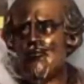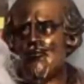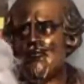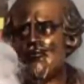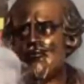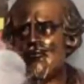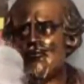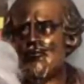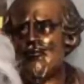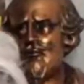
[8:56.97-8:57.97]

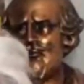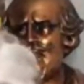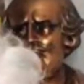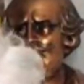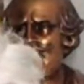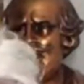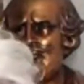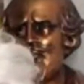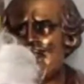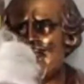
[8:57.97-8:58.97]

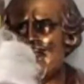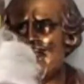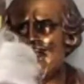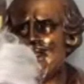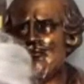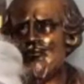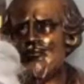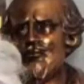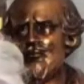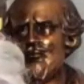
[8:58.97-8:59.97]

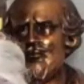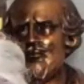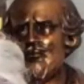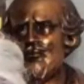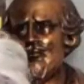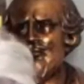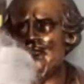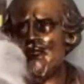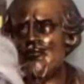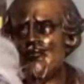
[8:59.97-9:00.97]

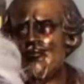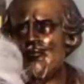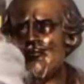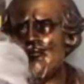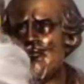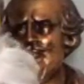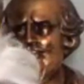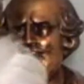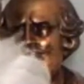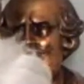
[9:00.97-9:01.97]

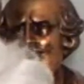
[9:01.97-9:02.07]
No words are spoken by the person on screen.